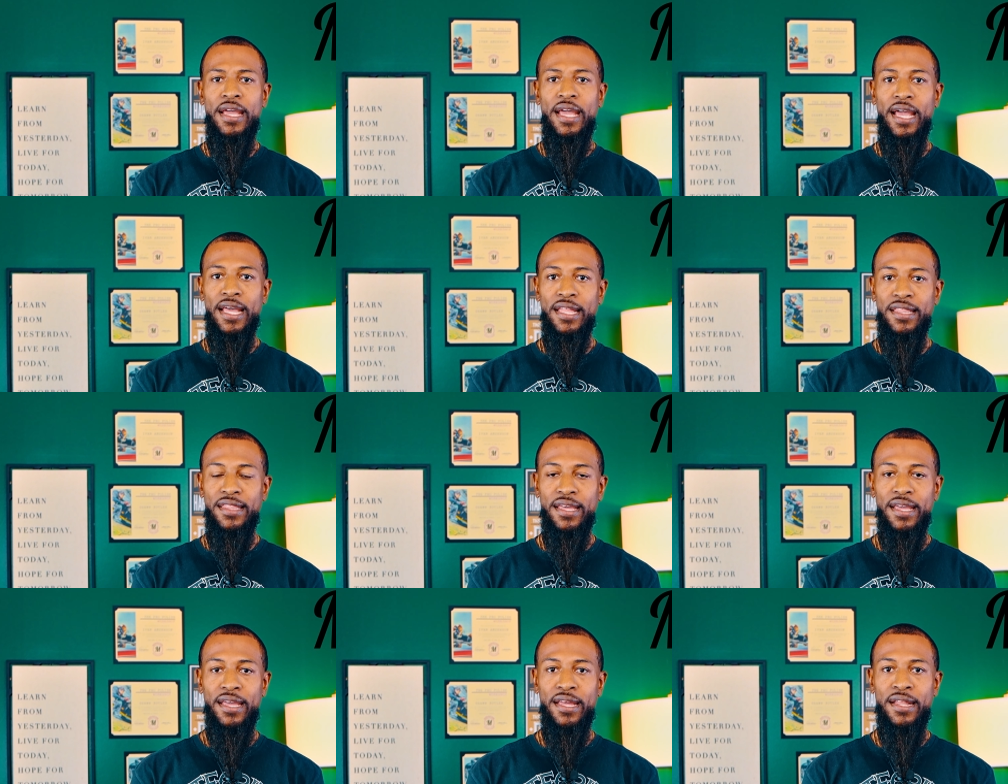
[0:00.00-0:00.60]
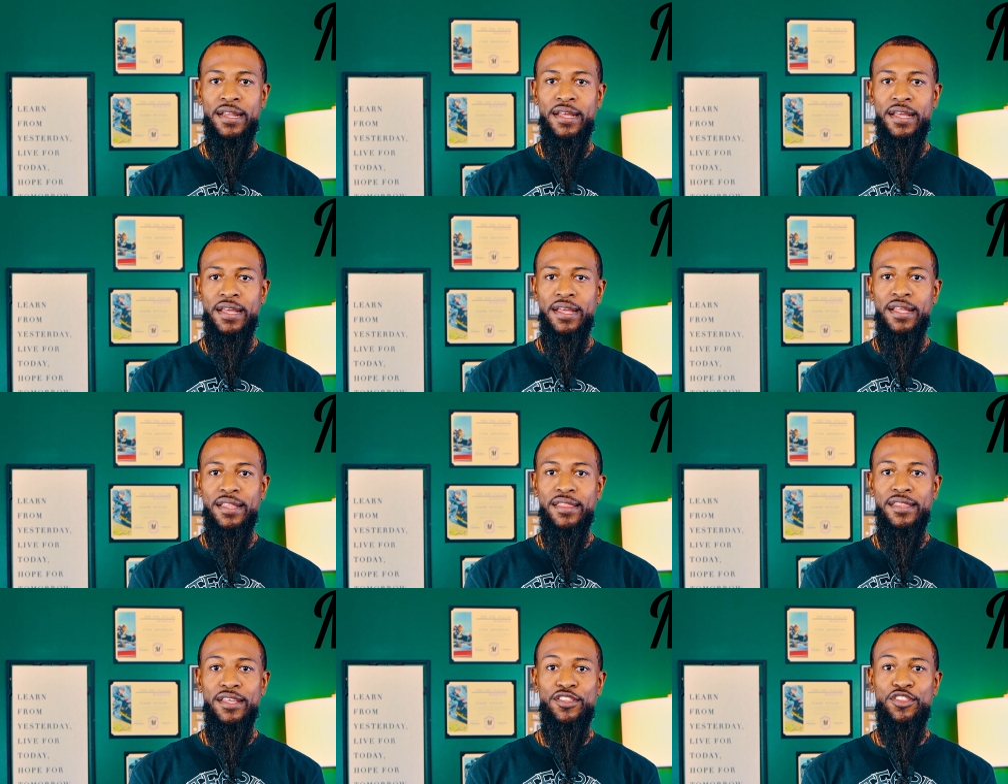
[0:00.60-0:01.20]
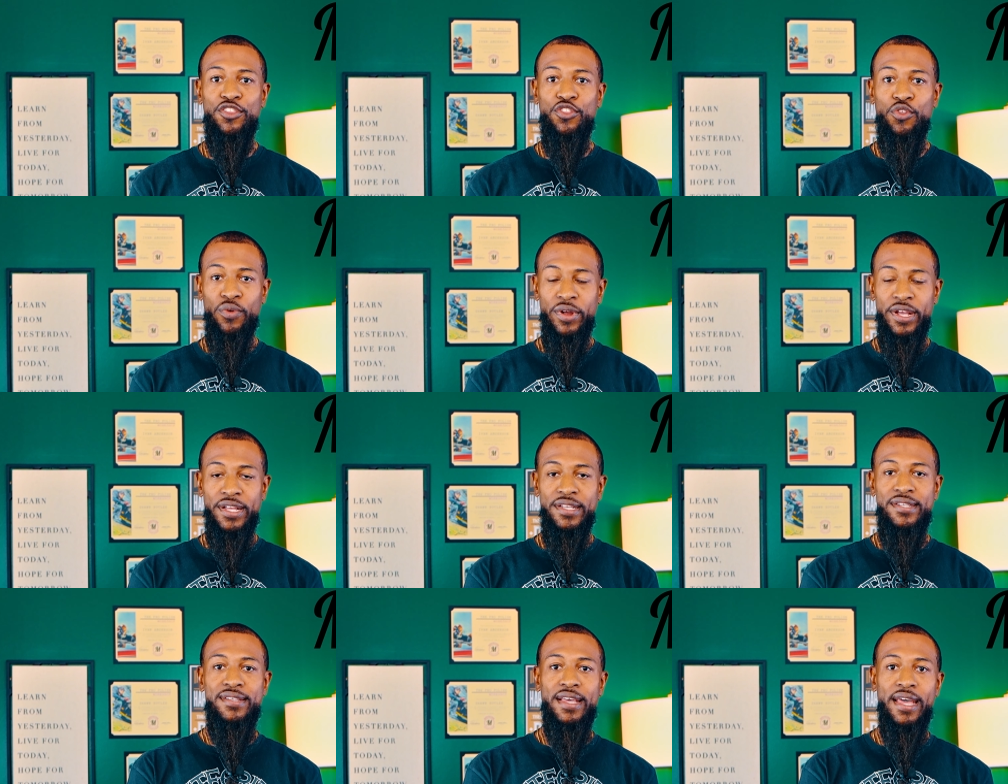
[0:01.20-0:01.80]
and then the
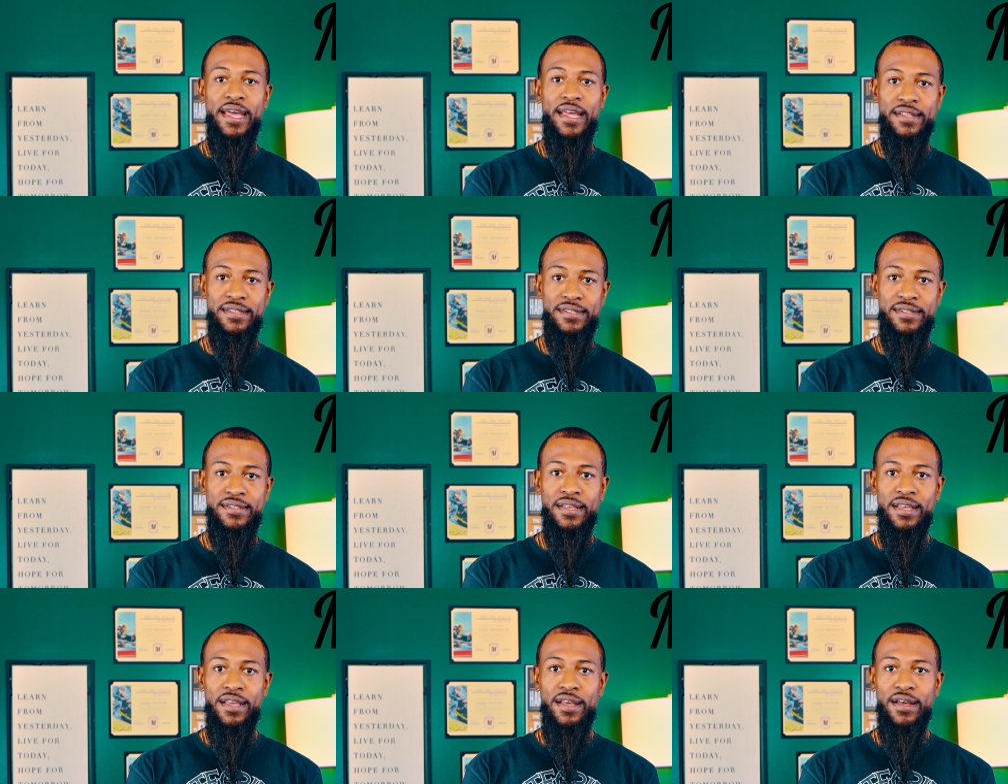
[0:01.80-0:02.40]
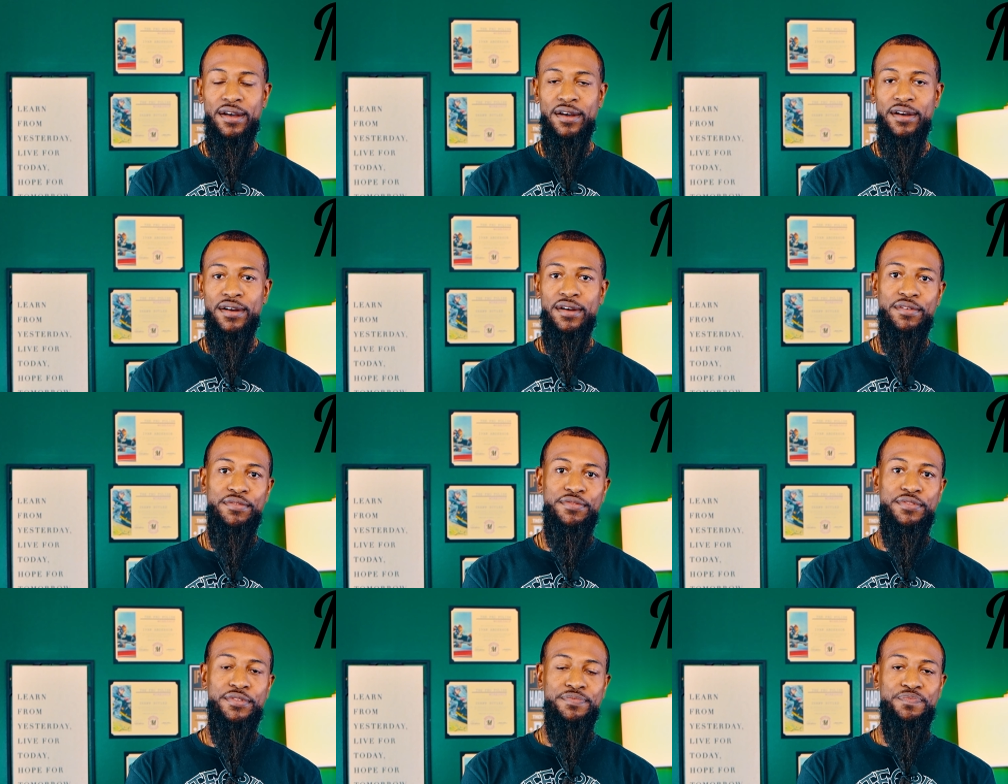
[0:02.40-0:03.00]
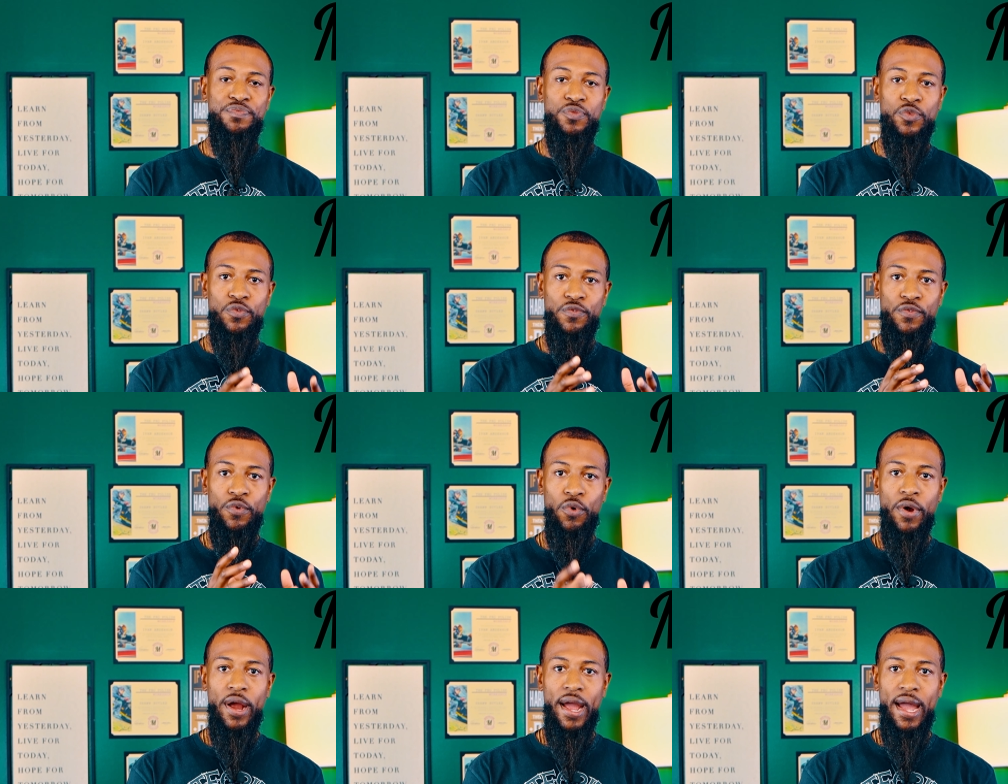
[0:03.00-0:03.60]
3 sets of
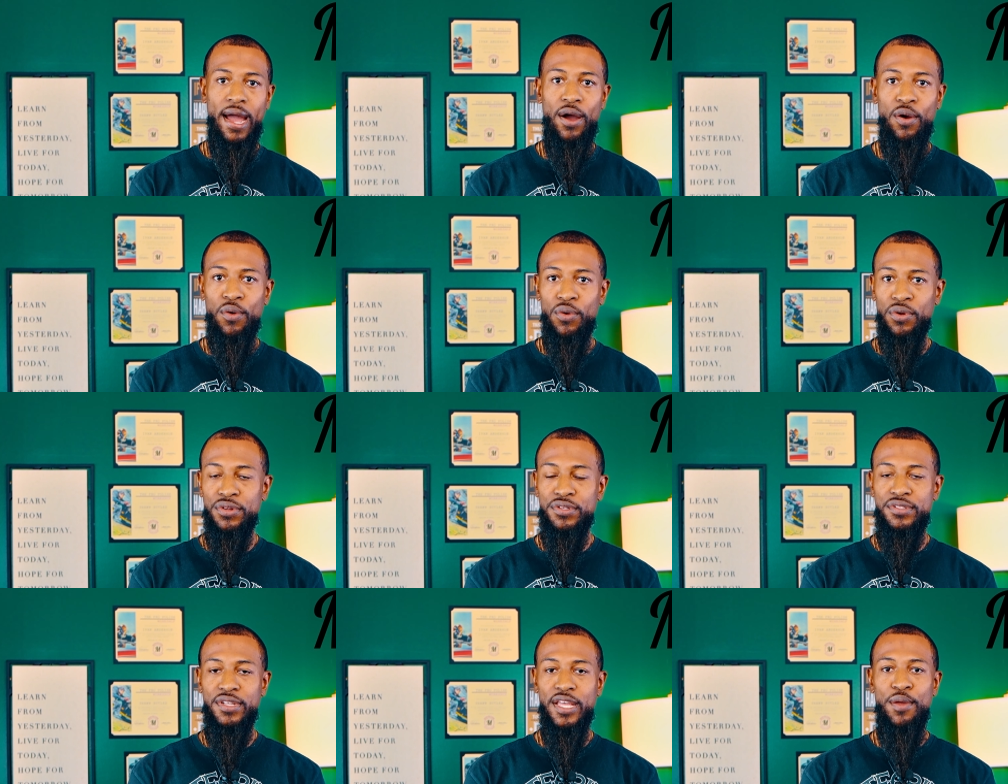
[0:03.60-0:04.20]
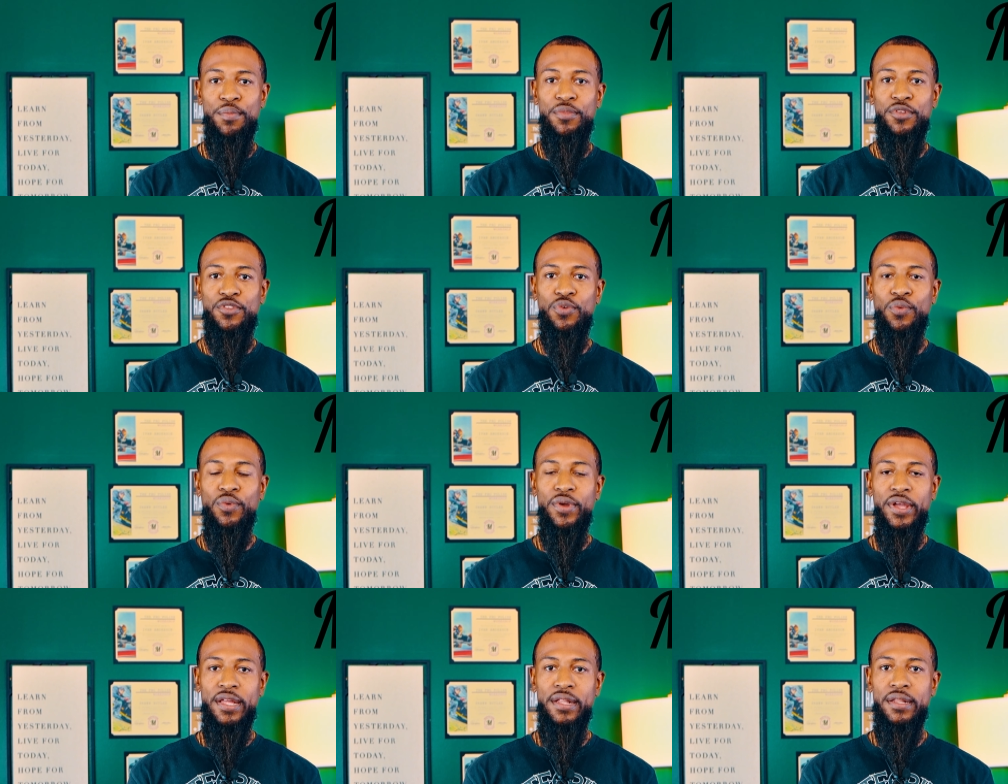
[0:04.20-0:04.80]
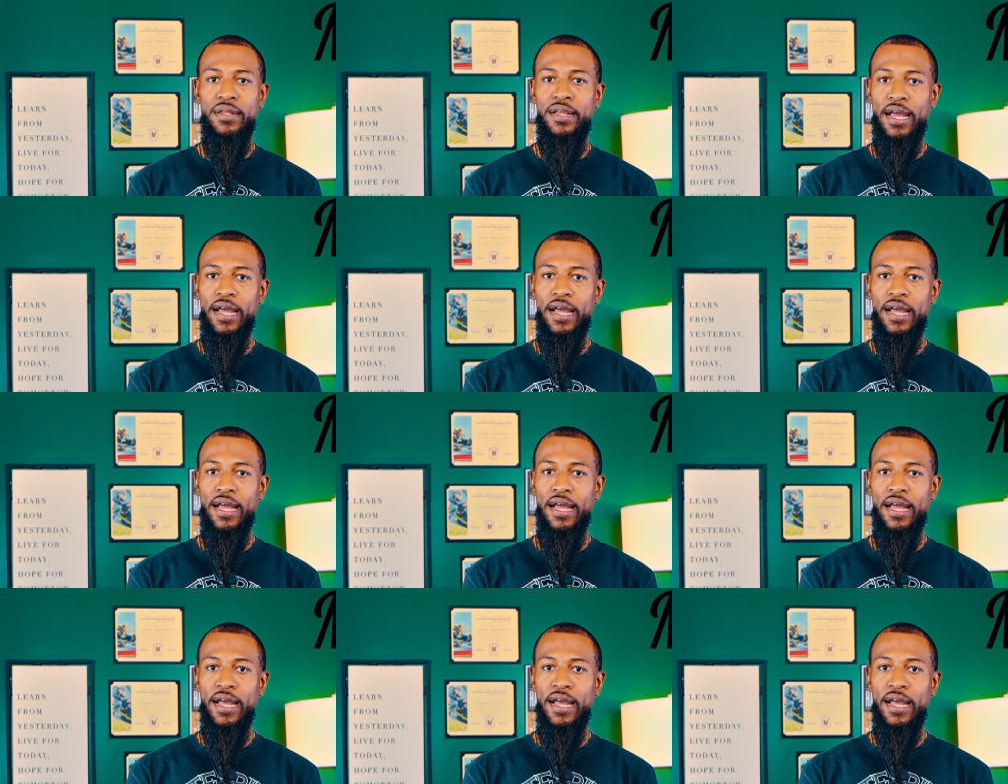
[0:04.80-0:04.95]
4 hours in between.